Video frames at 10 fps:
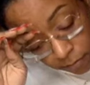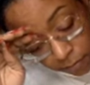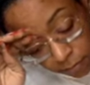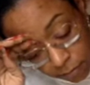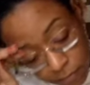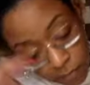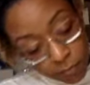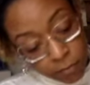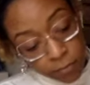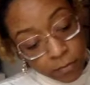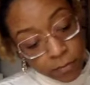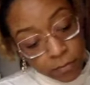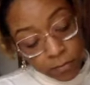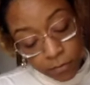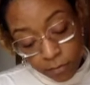
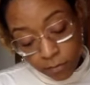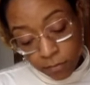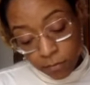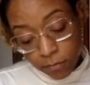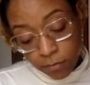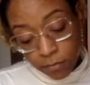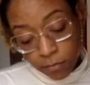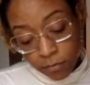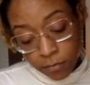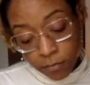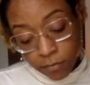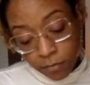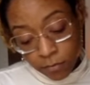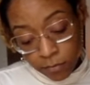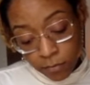
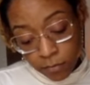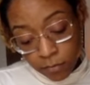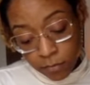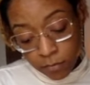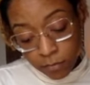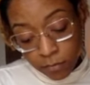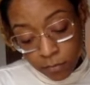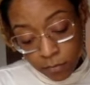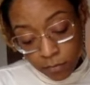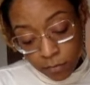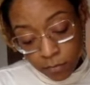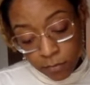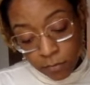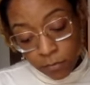No one is speaking in this clip.